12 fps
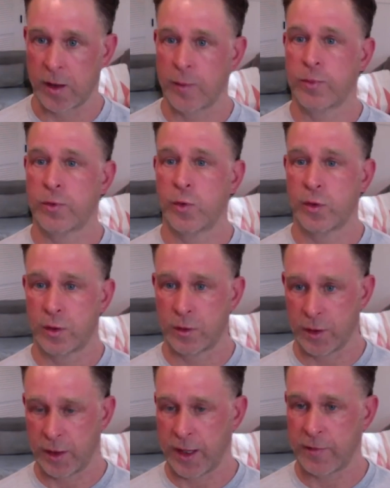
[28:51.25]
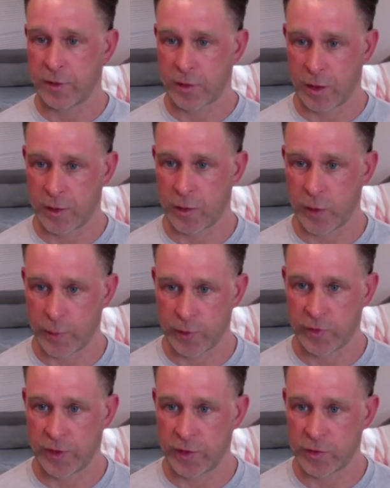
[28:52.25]
upload an avatar that
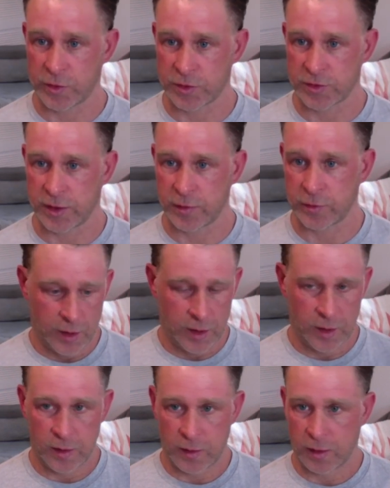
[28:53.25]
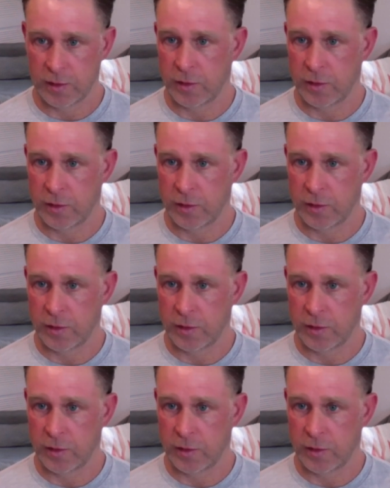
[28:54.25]
represents yourself. And,